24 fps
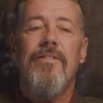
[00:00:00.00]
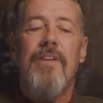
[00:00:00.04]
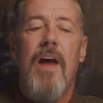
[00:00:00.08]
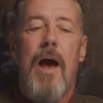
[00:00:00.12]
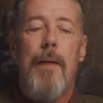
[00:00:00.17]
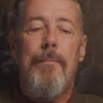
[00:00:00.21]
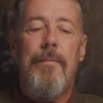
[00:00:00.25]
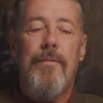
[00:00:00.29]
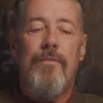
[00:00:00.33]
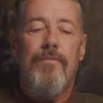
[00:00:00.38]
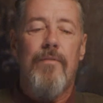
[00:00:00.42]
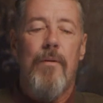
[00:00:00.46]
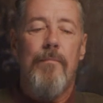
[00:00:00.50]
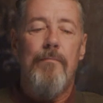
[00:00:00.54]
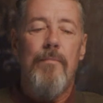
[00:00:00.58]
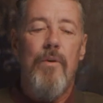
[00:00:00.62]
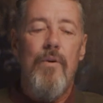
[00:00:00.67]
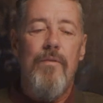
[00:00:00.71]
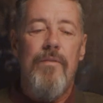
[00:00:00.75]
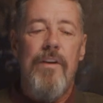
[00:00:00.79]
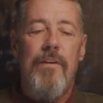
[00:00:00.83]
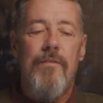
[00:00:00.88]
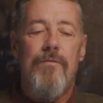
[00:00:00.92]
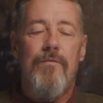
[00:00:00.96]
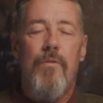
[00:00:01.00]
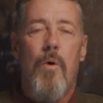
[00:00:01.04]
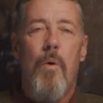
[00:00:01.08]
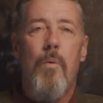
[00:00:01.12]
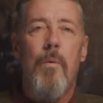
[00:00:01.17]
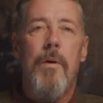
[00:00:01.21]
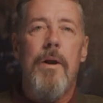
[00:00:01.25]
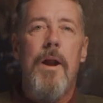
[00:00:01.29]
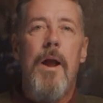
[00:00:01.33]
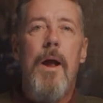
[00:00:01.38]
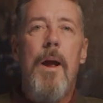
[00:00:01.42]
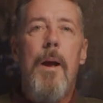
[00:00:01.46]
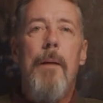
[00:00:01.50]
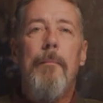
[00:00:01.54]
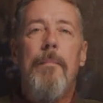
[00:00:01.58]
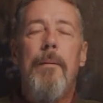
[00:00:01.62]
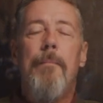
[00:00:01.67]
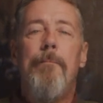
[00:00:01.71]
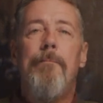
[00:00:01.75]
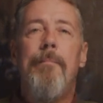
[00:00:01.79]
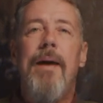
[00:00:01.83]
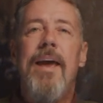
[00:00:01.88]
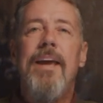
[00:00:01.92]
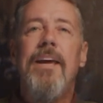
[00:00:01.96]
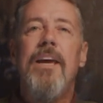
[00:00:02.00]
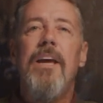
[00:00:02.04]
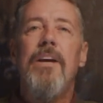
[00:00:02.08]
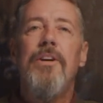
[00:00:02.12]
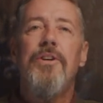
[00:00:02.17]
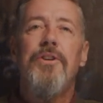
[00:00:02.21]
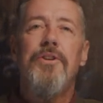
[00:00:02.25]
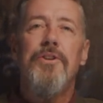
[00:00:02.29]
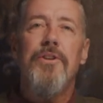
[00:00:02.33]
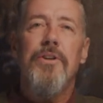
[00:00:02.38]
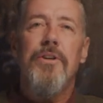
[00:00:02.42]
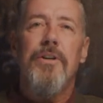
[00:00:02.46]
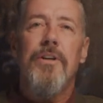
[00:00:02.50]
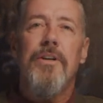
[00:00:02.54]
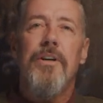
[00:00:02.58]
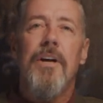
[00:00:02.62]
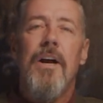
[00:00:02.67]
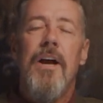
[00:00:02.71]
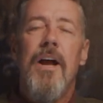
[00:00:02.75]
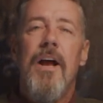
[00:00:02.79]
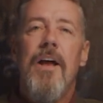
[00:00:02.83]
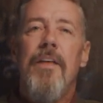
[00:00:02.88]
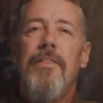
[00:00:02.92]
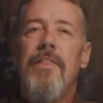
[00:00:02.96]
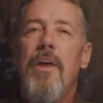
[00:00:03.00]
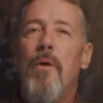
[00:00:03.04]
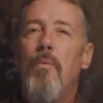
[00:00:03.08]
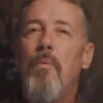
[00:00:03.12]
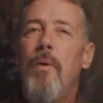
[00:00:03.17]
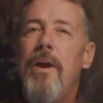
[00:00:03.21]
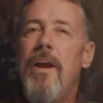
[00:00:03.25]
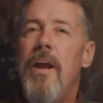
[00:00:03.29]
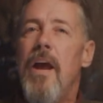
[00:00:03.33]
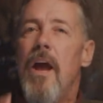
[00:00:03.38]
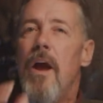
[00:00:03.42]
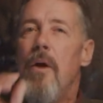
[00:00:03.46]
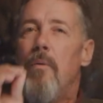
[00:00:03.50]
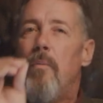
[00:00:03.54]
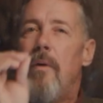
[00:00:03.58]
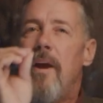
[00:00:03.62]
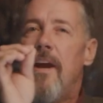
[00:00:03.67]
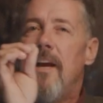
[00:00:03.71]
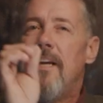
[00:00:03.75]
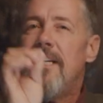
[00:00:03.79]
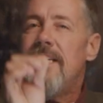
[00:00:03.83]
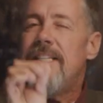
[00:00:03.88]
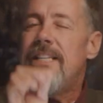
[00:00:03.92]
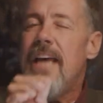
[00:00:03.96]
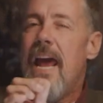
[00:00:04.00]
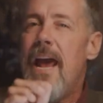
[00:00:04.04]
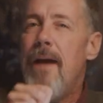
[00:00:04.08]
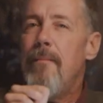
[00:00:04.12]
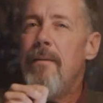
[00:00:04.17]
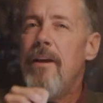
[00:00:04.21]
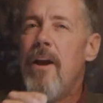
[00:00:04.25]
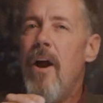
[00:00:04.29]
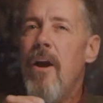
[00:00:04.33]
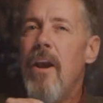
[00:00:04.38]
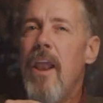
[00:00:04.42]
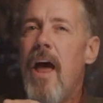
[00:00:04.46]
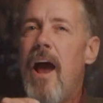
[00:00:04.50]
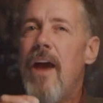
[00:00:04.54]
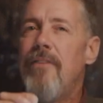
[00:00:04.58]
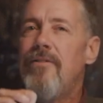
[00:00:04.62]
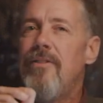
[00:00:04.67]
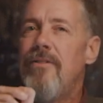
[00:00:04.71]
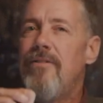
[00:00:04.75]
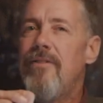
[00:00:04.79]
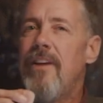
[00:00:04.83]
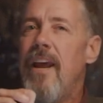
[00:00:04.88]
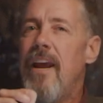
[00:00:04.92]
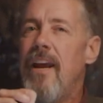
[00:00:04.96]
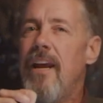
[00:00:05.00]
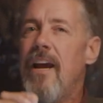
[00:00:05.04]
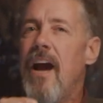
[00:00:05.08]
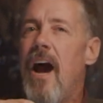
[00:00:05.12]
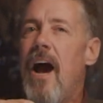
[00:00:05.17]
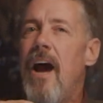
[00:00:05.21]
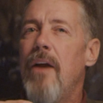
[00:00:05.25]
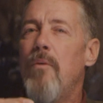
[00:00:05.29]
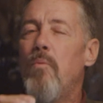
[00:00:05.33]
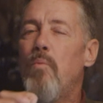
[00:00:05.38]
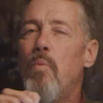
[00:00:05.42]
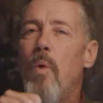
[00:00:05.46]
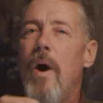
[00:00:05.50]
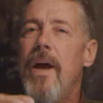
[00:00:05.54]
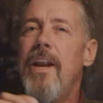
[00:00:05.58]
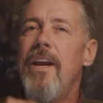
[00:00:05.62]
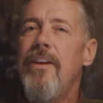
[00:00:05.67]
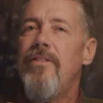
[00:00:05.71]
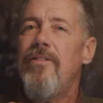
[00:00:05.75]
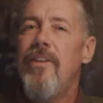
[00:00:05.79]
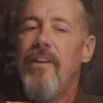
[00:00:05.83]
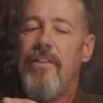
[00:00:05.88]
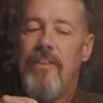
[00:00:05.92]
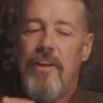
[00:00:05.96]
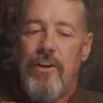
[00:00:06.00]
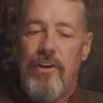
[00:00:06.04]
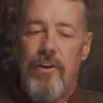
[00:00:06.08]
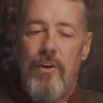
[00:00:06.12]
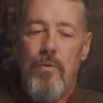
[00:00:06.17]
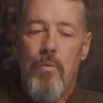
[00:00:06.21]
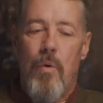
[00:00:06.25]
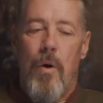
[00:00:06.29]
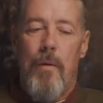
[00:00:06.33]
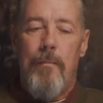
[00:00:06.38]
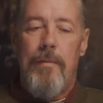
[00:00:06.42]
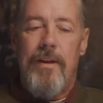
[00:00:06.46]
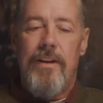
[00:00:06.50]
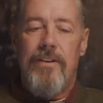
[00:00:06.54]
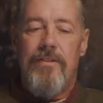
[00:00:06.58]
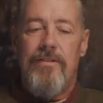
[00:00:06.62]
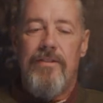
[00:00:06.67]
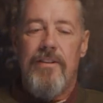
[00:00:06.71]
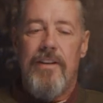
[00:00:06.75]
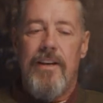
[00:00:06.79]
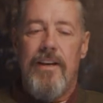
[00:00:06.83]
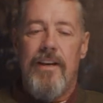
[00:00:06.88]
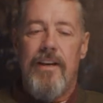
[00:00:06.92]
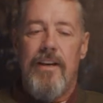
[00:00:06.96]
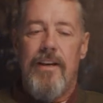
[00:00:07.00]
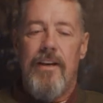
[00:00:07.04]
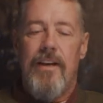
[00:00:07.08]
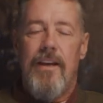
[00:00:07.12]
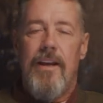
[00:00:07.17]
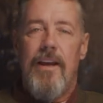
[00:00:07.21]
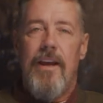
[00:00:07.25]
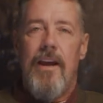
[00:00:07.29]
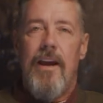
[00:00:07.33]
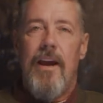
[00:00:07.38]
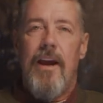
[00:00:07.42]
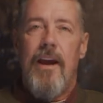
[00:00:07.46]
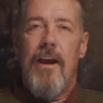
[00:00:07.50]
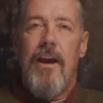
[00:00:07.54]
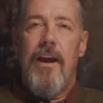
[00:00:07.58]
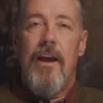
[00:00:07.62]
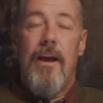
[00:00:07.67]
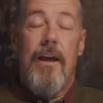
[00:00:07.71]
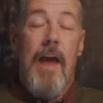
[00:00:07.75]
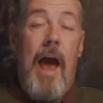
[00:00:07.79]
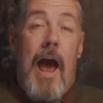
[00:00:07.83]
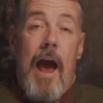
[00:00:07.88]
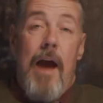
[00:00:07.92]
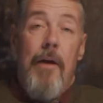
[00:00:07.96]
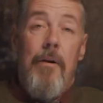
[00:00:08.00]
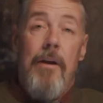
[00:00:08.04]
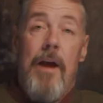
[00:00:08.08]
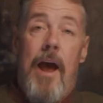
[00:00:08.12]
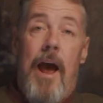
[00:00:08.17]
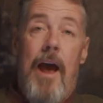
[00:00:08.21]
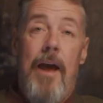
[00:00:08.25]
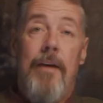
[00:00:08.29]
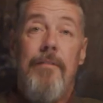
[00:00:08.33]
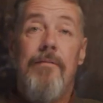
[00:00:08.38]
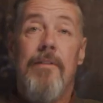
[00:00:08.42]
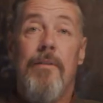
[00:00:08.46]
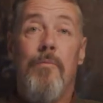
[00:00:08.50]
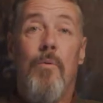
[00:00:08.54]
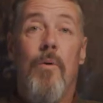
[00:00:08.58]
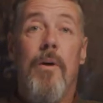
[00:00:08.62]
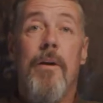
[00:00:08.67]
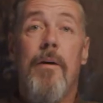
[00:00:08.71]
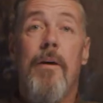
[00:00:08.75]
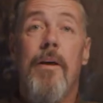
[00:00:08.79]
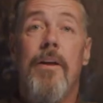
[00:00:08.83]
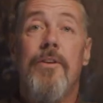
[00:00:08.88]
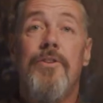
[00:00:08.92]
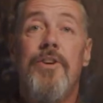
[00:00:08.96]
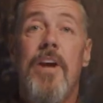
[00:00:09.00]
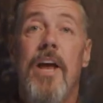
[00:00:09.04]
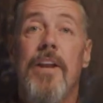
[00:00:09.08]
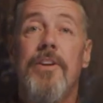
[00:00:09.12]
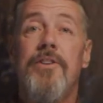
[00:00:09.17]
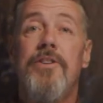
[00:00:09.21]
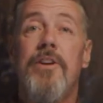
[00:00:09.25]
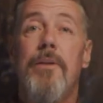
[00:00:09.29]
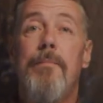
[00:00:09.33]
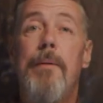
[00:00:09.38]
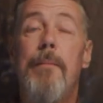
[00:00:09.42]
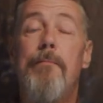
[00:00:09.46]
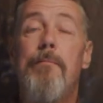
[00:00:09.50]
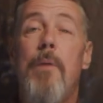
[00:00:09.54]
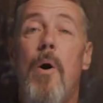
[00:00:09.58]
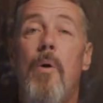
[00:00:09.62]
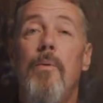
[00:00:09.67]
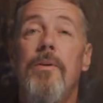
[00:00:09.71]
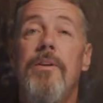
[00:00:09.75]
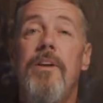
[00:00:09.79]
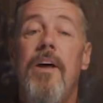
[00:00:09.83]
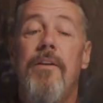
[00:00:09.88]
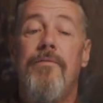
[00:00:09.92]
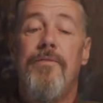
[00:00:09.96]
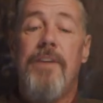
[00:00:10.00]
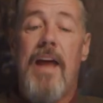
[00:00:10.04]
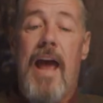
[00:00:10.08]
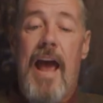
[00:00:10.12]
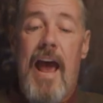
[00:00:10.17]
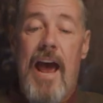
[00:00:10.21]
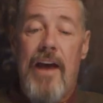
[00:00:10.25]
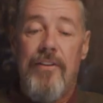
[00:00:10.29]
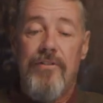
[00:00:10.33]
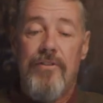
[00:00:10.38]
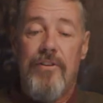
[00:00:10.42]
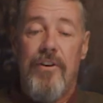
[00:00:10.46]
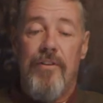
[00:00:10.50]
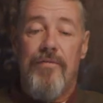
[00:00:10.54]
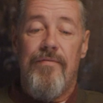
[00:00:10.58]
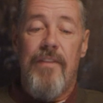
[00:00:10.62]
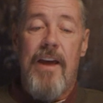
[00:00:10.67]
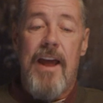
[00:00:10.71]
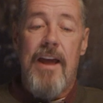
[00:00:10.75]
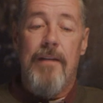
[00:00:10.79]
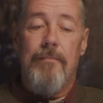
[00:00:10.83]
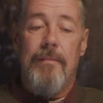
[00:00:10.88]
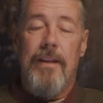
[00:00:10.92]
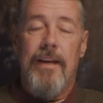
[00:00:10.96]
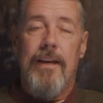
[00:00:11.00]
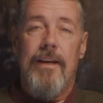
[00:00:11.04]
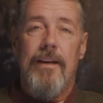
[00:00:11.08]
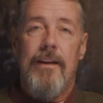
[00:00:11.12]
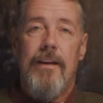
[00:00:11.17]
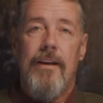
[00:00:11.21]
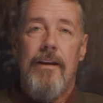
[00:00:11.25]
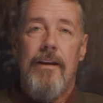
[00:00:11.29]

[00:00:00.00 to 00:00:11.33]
stop us from moving forward, but making sure that we, we examine our lives and saying, God, what is it that you want me to see? I, I even want to challenge you to be bold enough to ask your family,